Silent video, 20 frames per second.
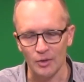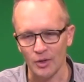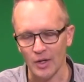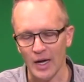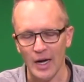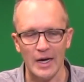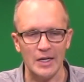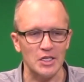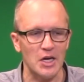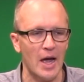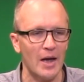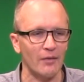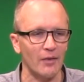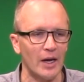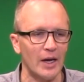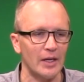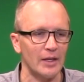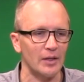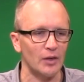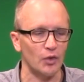well, gosh, I've
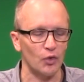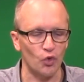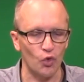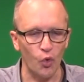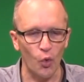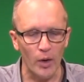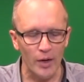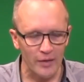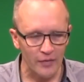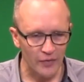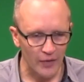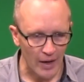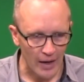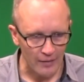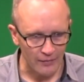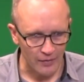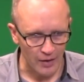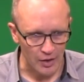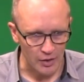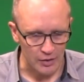got
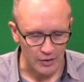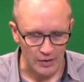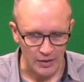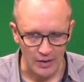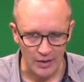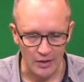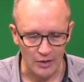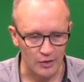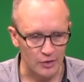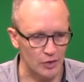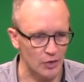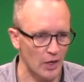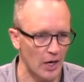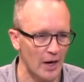25 volunteers,